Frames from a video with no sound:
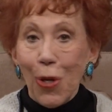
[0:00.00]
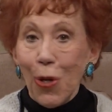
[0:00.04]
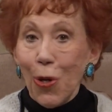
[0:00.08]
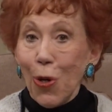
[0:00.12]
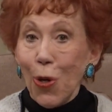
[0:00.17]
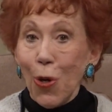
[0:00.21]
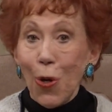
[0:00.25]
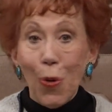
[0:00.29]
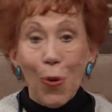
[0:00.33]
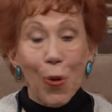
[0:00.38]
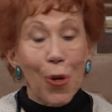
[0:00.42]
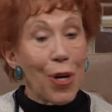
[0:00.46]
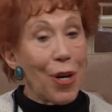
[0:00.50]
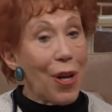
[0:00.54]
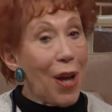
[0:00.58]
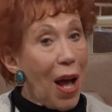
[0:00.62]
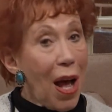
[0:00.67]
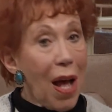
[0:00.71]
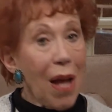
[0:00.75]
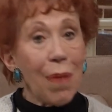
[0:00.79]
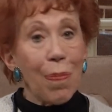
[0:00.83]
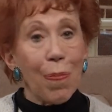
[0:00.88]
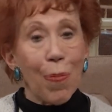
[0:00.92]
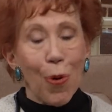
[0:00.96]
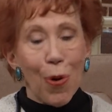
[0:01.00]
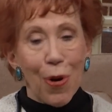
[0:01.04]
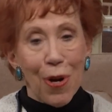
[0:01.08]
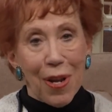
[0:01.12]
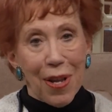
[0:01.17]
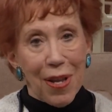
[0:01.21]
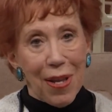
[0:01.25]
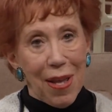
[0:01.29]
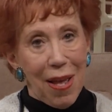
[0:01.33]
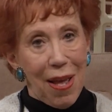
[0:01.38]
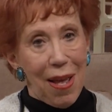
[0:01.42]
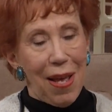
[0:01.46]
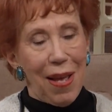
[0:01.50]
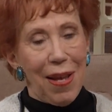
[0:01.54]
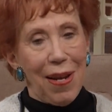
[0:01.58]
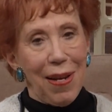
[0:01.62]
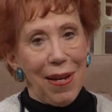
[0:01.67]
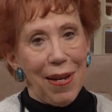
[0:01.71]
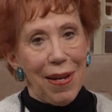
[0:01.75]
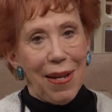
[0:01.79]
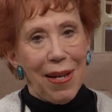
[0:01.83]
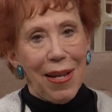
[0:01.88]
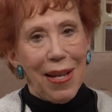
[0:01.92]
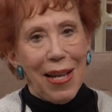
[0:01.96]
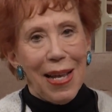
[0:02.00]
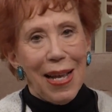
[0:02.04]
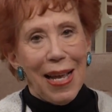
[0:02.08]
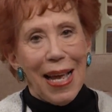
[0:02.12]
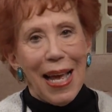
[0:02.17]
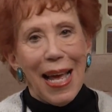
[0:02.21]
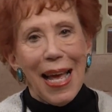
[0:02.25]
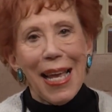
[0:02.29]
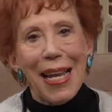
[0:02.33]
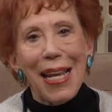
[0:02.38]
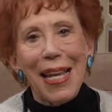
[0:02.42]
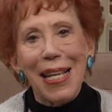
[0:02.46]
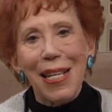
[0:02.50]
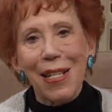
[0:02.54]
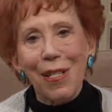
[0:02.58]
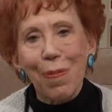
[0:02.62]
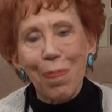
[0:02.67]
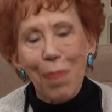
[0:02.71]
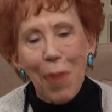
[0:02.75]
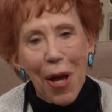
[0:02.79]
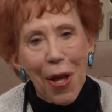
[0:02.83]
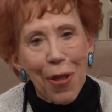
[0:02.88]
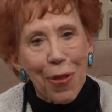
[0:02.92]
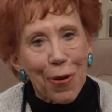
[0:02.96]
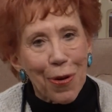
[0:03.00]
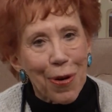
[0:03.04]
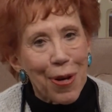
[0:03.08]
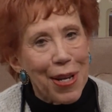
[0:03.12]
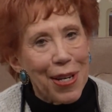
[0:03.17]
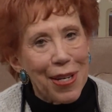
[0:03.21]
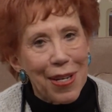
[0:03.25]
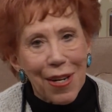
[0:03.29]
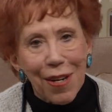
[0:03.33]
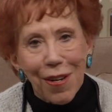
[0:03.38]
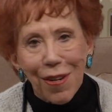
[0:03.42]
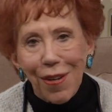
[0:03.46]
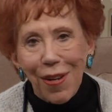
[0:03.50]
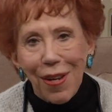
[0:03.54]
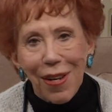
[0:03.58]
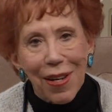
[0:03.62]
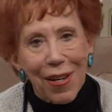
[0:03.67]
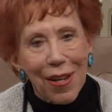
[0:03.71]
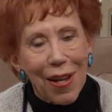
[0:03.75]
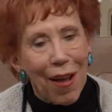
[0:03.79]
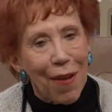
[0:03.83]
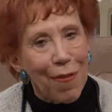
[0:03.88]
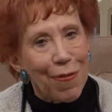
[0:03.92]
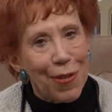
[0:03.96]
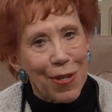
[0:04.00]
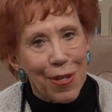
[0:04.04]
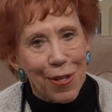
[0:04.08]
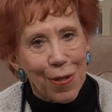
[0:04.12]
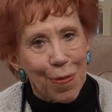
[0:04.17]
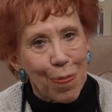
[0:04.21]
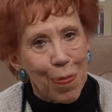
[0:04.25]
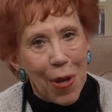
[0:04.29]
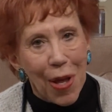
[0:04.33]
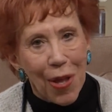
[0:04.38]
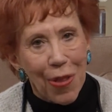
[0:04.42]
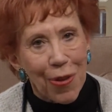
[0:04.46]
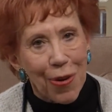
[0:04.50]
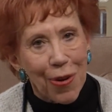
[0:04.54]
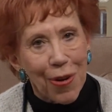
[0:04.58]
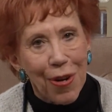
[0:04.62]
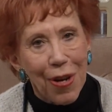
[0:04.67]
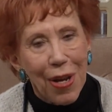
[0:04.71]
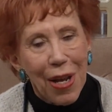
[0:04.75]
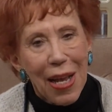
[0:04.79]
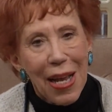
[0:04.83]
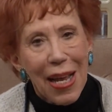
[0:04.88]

who were not born again. And his mother, he dearly loved his mother,